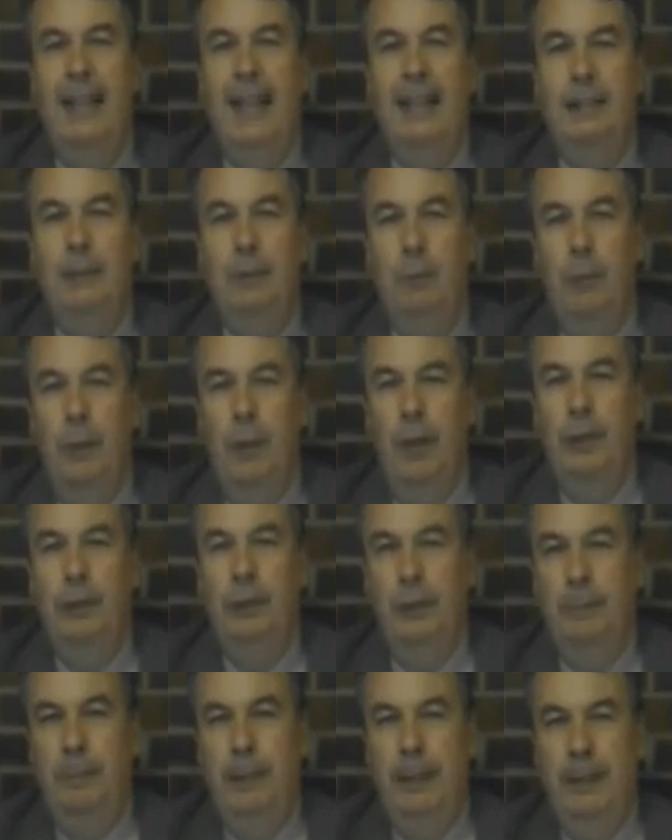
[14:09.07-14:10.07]
as a
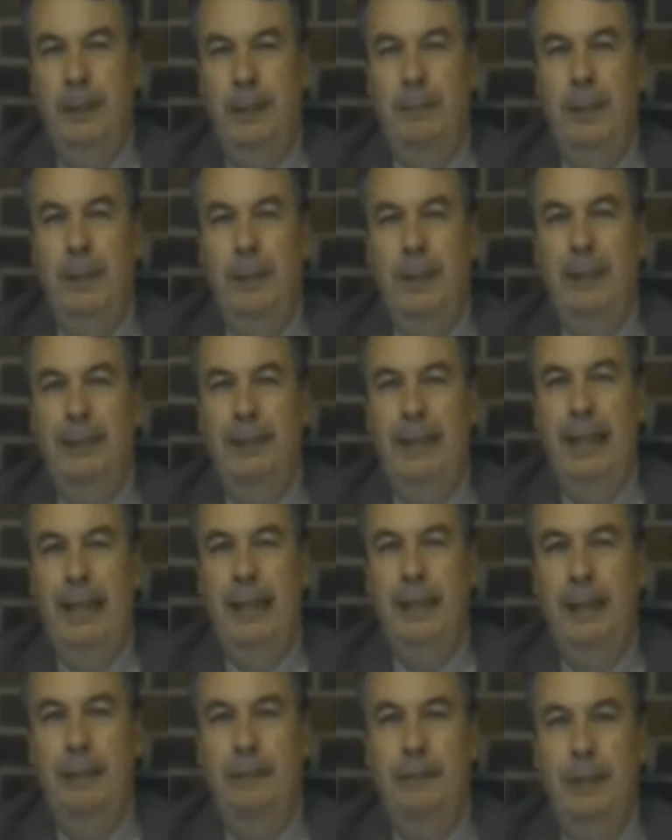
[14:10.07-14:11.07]
worshipping community, the
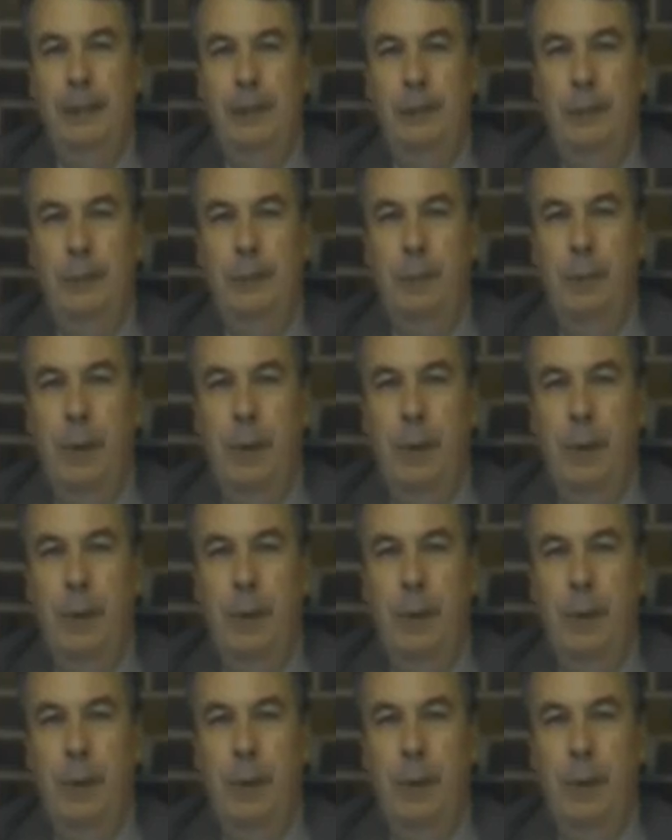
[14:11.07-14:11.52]
individual